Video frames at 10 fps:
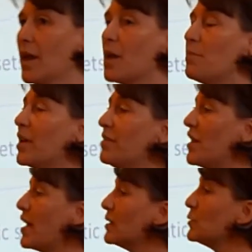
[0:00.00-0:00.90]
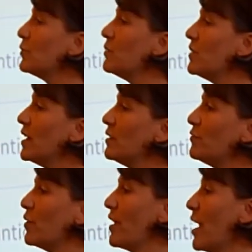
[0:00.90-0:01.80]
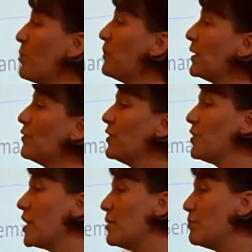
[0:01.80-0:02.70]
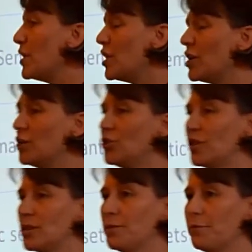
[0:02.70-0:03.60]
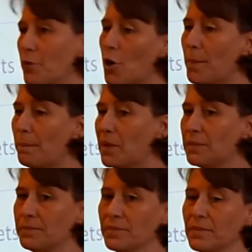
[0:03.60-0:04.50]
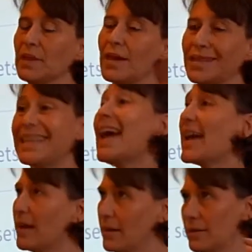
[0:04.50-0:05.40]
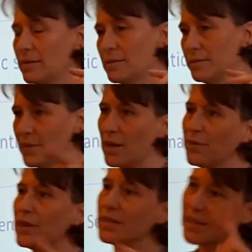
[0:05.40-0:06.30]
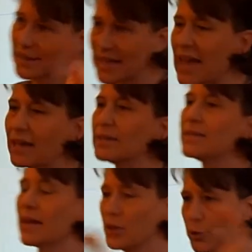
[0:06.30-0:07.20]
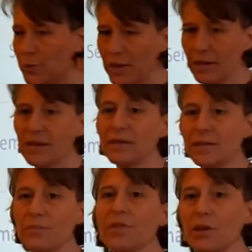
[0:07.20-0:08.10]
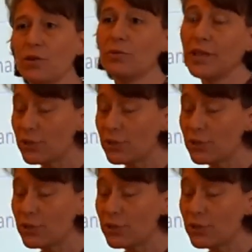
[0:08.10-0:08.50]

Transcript: And by that we mean vocabulary that emerges from a text. Now when I say a text, that could be something you're